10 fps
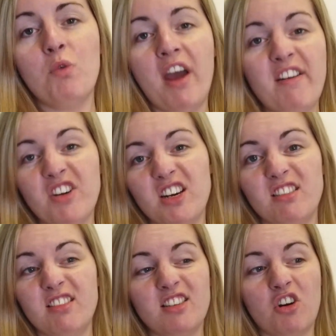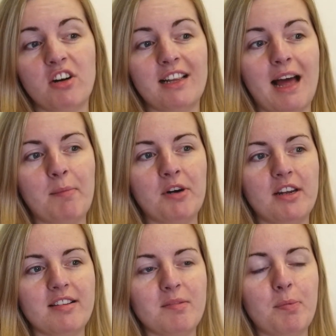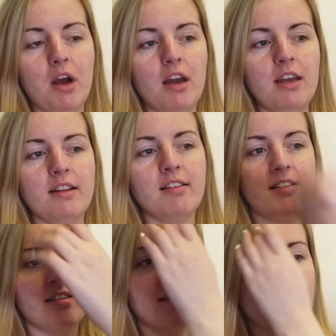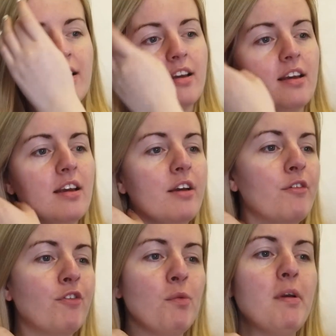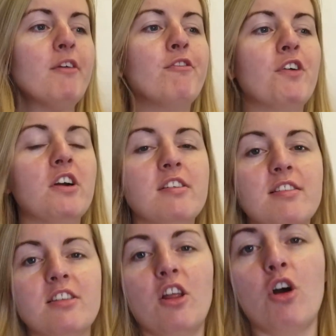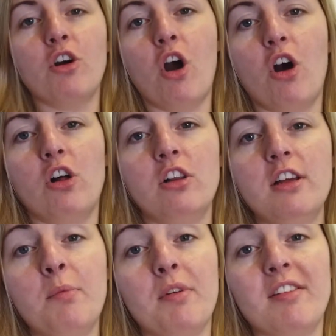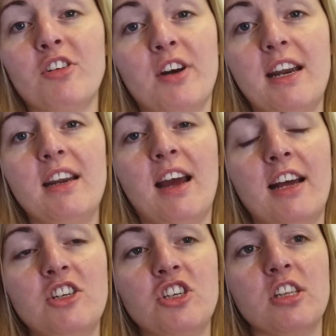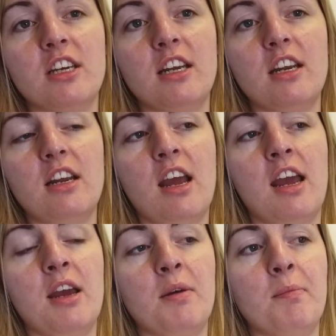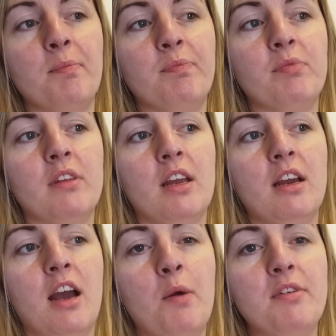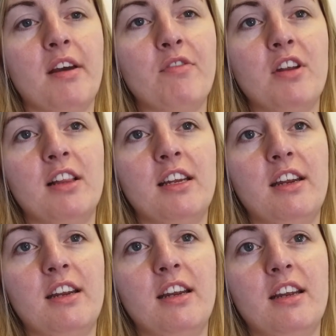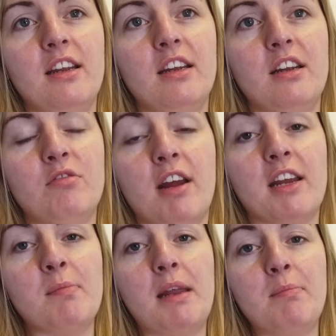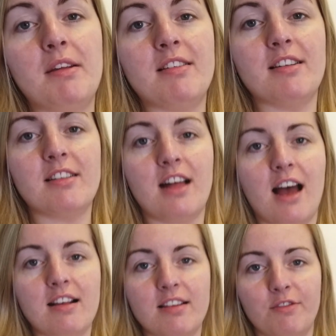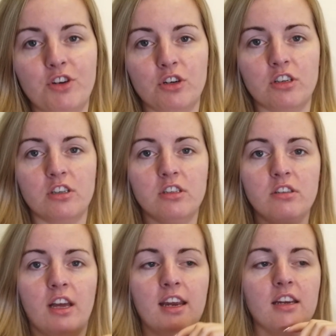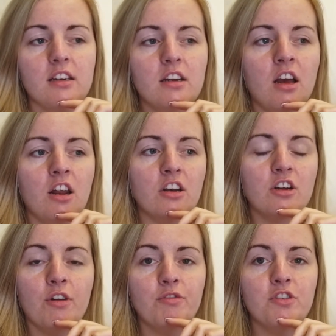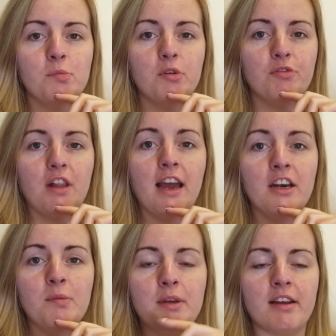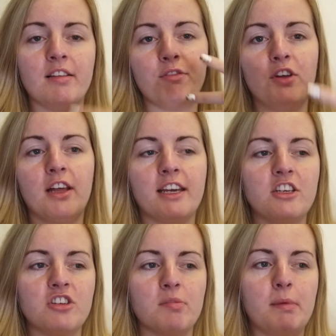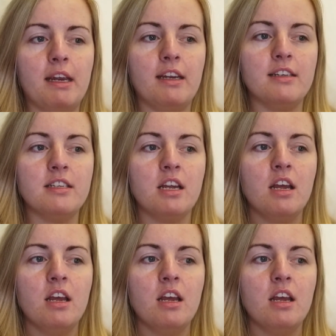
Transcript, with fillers: whatever. It's not glamorous, but it's, for my first long haul, it was great actually. I would definitely recommend business class if you're like an uncomfortable flyer, because I feel like it just made